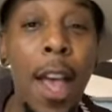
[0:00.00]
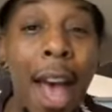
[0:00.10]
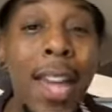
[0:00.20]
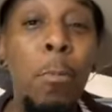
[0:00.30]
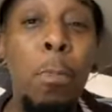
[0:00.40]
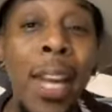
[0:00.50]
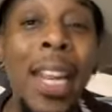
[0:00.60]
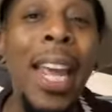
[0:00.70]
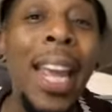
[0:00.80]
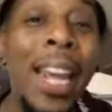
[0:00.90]
has
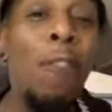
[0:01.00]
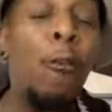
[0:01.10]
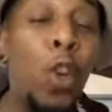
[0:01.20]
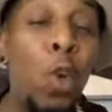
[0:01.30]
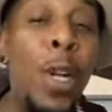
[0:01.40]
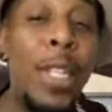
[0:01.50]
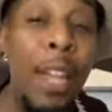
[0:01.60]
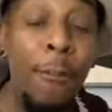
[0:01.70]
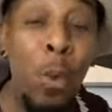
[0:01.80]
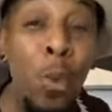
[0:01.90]
been influenced
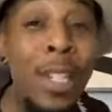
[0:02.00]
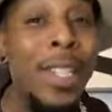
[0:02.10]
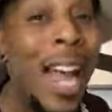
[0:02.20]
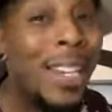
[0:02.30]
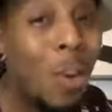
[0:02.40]
if it was not